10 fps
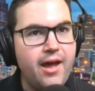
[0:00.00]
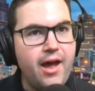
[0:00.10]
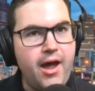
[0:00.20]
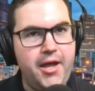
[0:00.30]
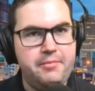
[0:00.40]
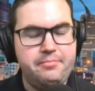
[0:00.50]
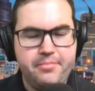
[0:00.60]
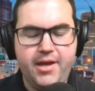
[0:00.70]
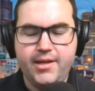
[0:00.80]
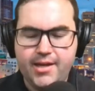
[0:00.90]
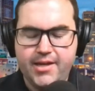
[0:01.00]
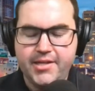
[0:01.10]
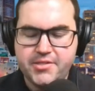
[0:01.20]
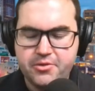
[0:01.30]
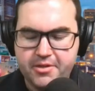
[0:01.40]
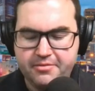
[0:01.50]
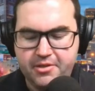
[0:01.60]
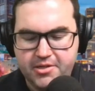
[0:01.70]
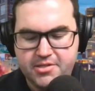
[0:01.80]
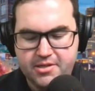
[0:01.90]
Um, but yeah, it's good of
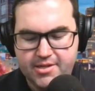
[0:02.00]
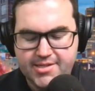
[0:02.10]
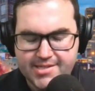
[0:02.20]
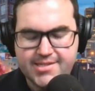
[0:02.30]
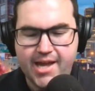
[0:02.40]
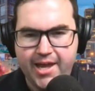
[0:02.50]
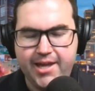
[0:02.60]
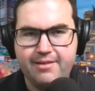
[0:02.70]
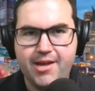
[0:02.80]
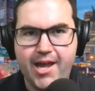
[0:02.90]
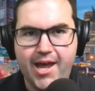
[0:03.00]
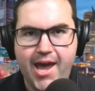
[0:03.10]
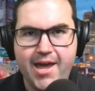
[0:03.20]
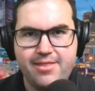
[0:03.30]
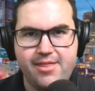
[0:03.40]
you to to say uh,